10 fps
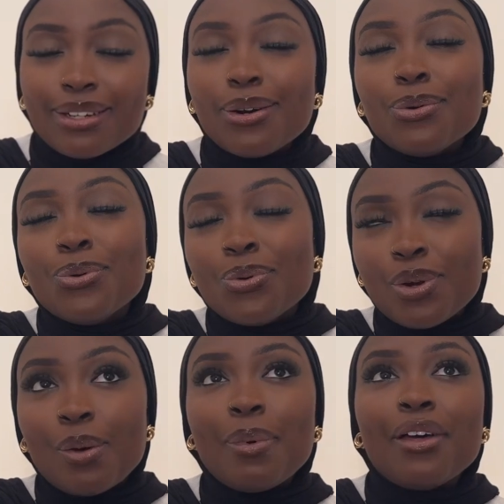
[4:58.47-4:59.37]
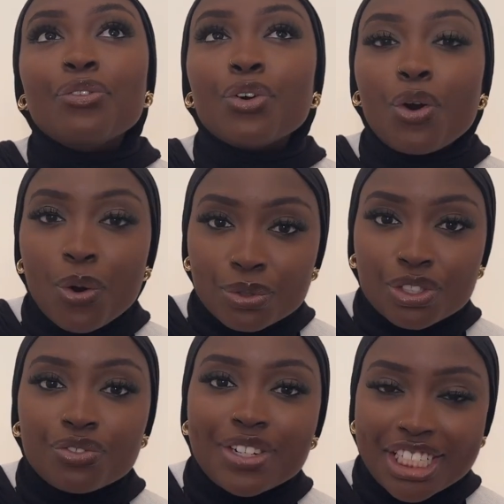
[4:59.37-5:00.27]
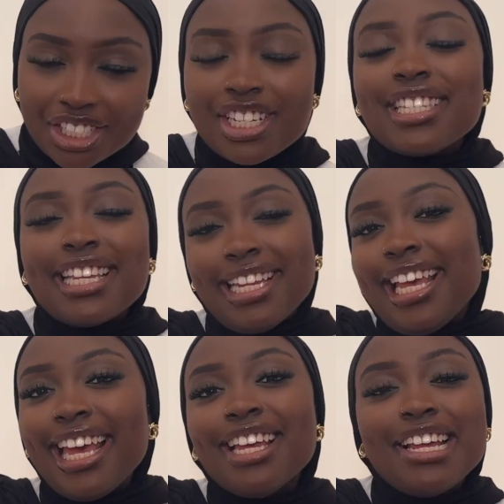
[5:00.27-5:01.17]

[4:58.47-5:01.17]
all about the cultural richness in it.